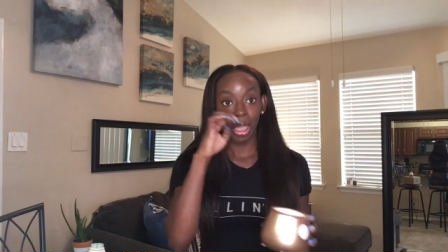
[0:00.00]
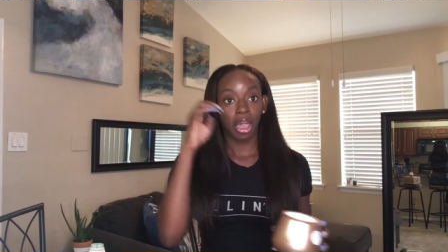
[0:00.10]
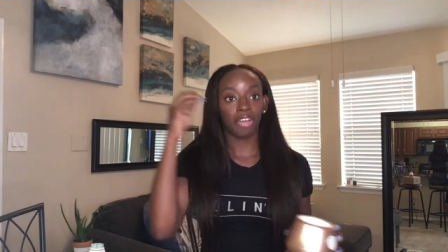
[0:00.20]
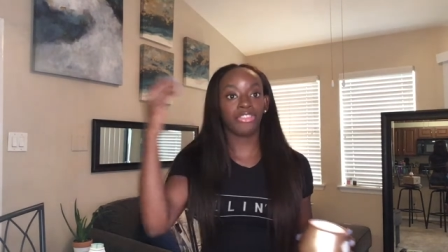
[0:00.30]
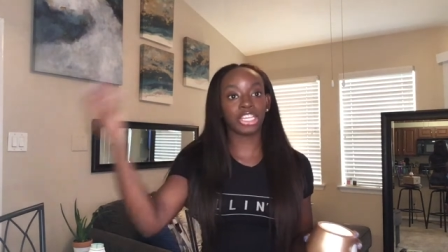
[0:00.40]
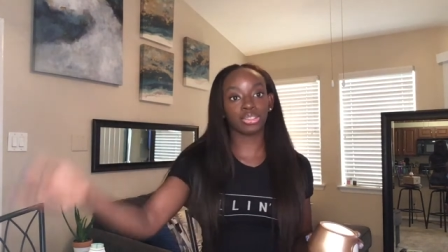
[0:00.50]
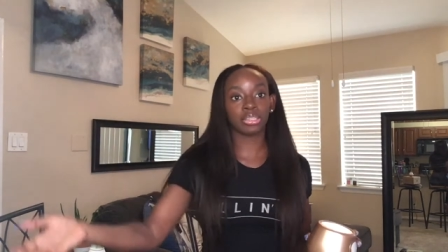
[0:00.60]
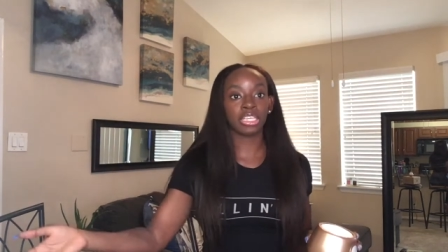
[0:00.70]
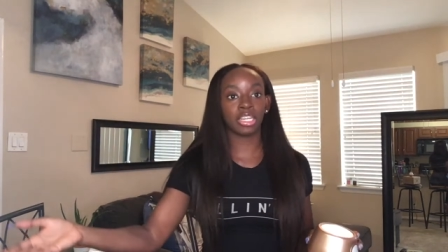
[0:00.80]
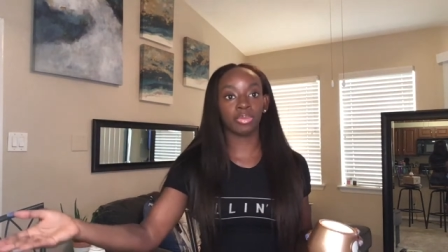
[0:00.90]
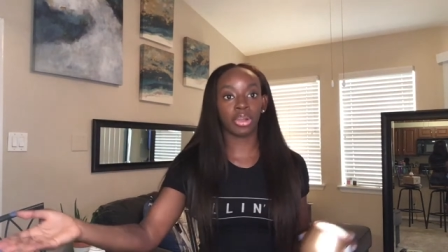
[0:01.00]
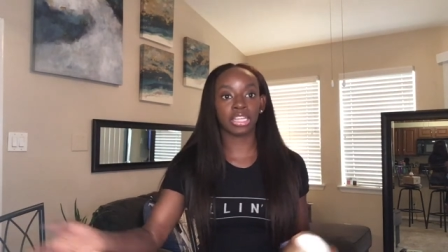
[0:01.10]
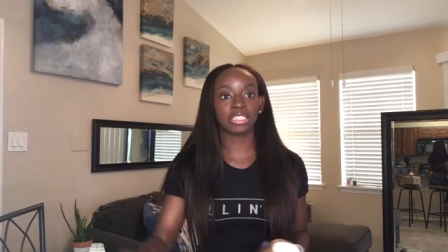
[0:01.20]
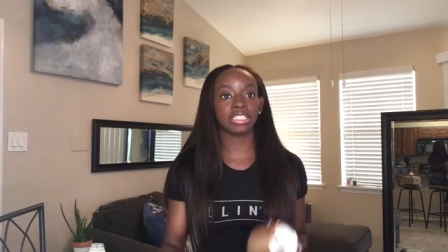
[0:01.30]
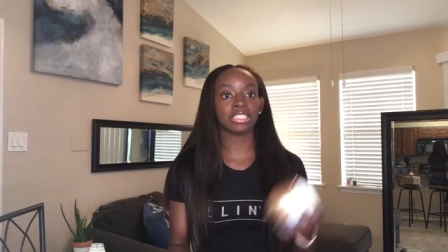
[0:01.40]
a facial cleaning brush
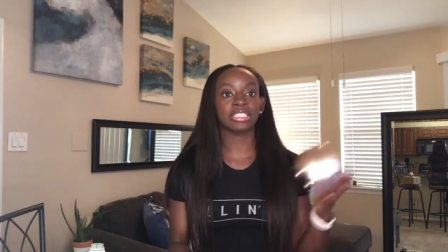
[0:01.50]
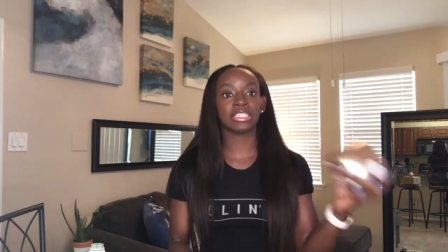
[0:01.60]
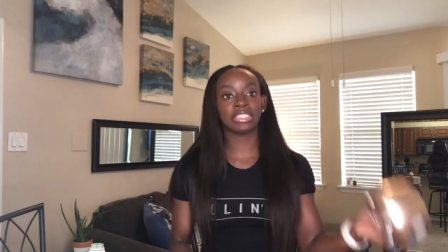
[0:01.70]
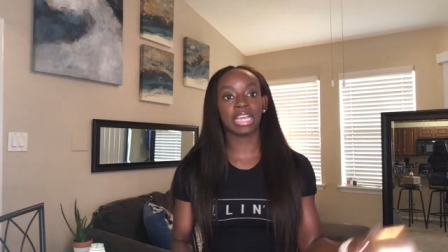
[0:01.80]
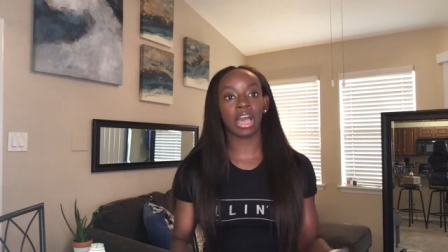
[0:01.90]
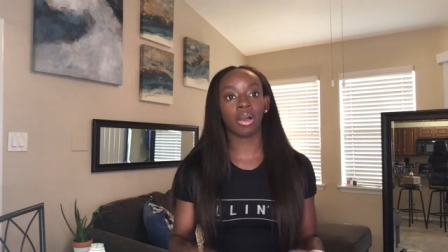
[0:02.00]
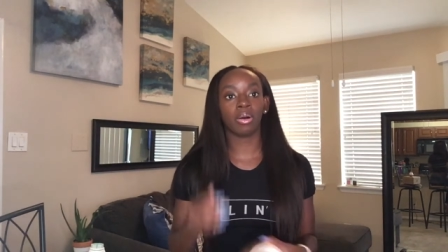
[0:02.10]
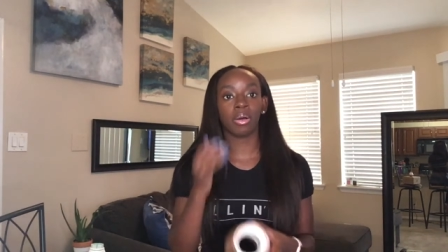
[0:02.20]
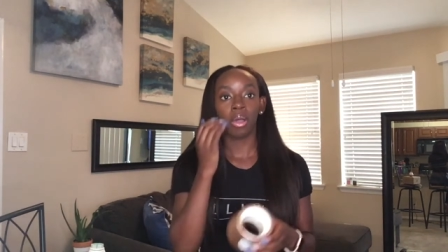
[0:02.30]
that just sits out